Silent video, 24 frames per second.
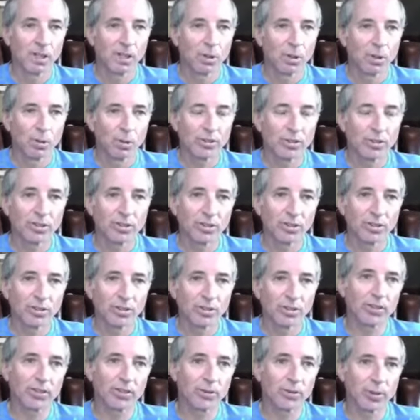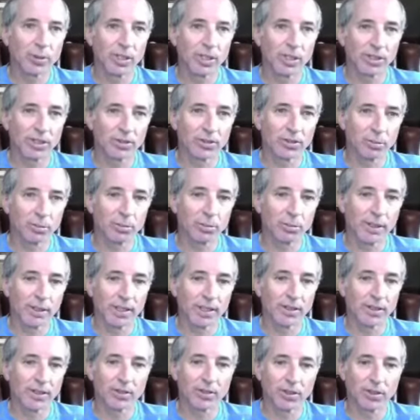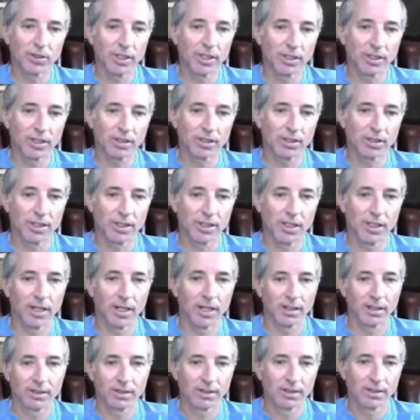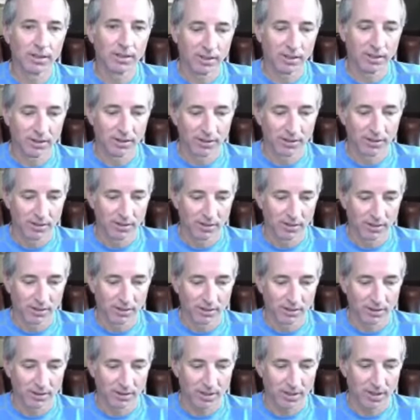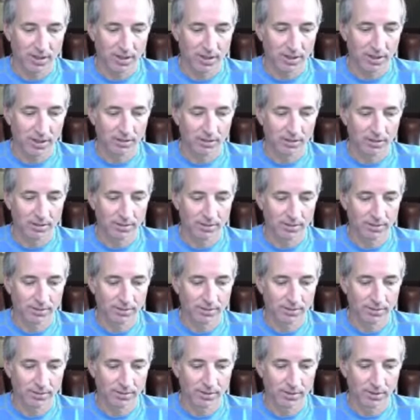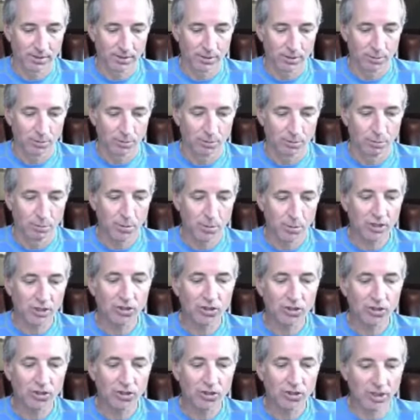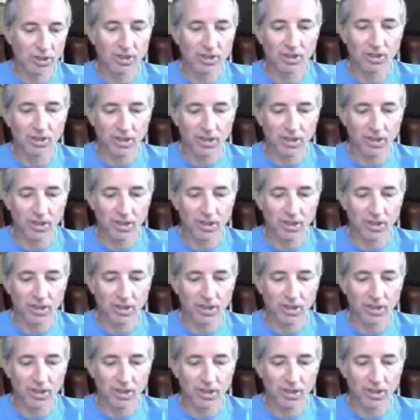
which is this really simply is that the mission, I